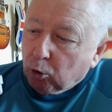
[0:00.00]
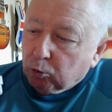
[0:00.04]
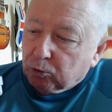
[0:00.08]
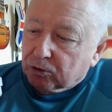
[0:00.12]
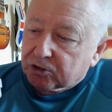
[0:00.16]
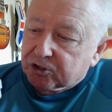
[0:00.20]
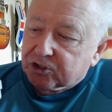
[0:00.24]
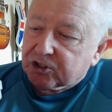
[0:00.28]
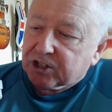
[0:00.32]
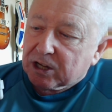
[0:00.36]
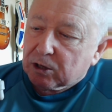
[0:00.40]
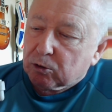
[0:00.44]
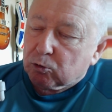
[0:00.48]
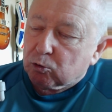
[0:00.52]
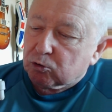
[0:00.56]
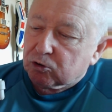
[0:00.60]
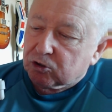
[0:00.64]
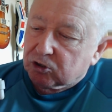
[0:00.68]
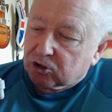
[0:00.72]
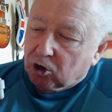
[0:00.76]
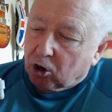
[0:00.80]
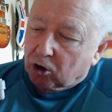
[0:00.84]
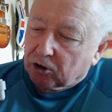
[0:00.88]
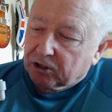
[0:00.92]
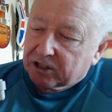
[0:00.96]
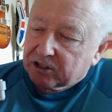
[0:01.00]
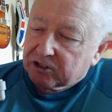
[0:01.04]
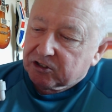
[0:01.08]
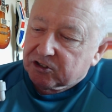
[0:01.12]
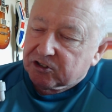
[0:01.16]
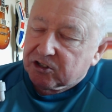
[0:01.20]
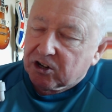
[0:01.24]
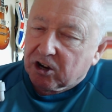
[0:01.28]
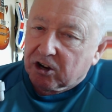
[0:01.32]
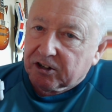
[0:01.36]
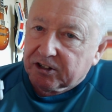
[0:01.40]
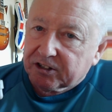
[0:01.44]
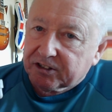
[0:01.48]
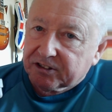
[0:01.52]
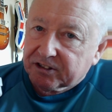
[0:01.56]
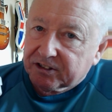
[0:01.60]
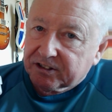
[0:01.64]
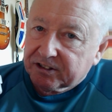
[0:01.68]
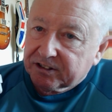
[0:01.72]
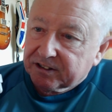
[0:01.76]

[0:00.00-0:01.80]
the seal's gone inside.